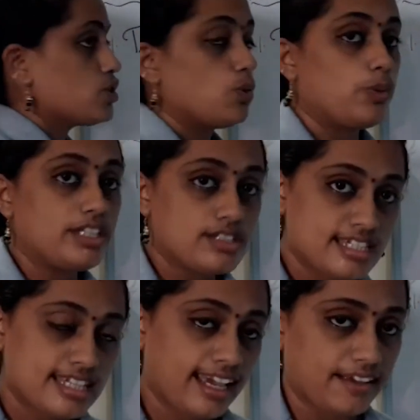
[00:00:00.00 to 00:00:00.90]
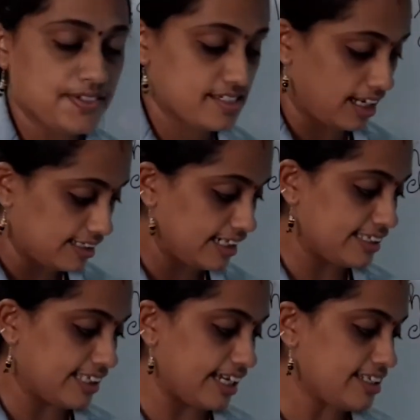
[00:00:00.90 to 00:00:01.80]
So we have studied
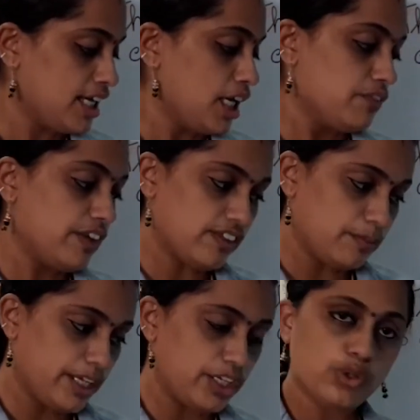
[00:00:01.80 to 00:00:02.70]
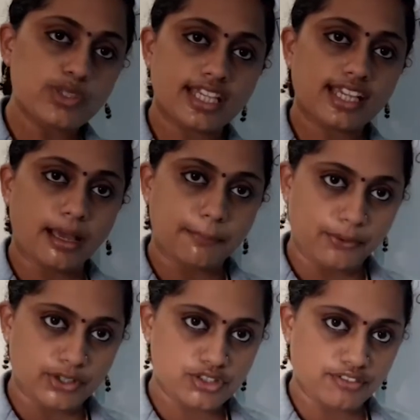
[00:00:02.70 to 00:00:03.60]
that we will be using
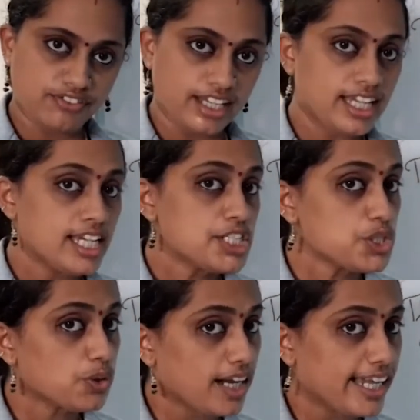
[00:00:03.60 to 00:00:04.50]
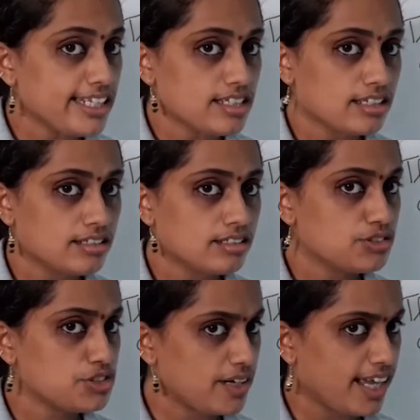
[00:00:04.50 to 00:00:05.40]
apostrophe to write,
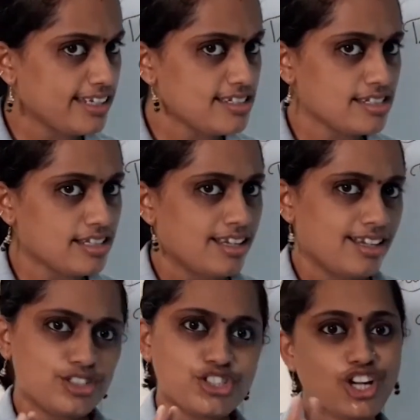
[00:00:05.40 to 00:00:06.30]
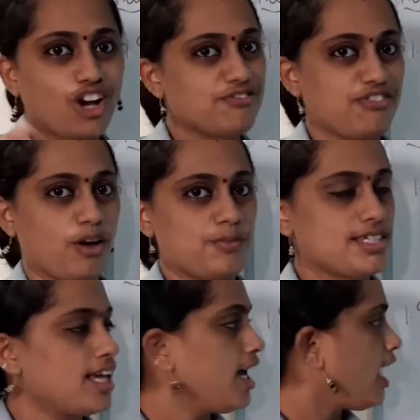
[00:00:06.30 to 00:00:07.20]
to write short
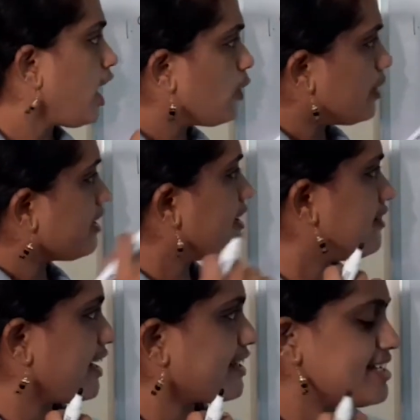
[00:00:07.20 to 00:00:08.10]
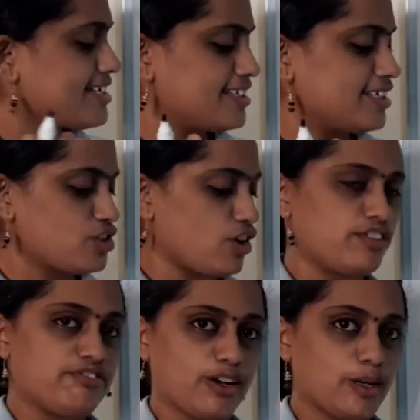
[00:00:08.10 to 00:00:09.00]
forms. How we can write this in the short
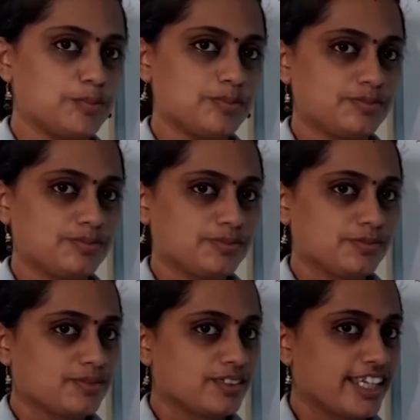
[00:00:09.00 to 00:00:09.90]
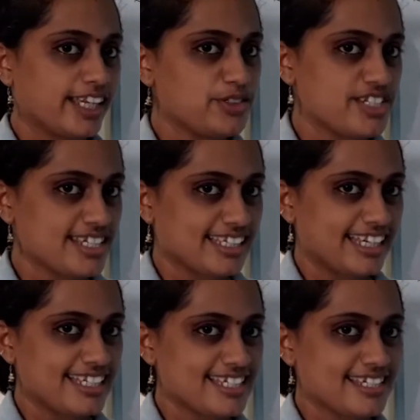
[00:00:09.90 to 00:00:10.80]
form? Can you just
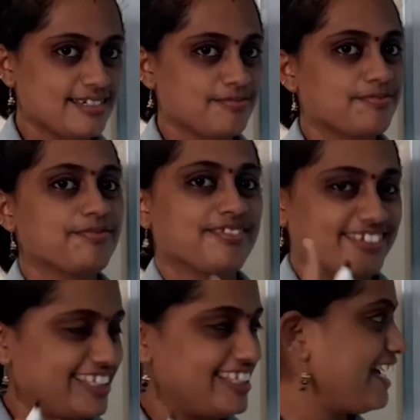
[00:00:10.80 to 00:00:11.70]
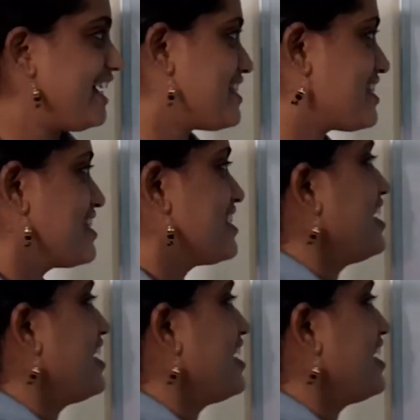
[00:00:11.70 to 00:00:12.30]
guess? Yes.